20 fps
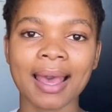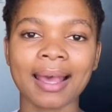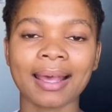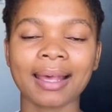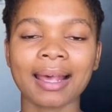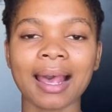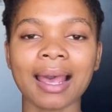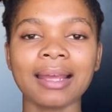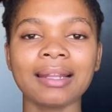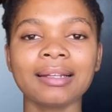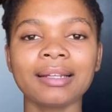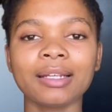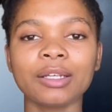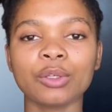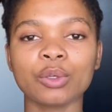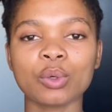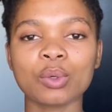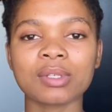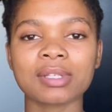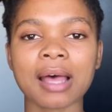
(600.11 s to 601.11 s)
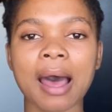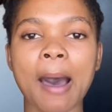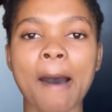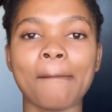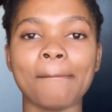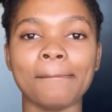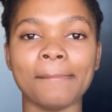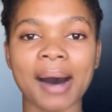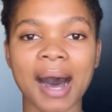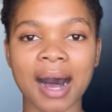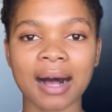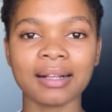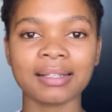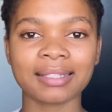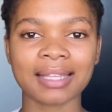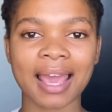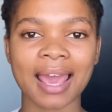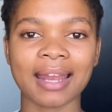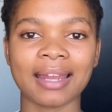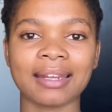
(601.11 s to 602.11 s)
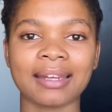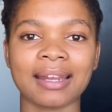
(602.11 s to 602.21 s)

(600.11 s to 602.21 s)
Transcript: kindly use a mild and an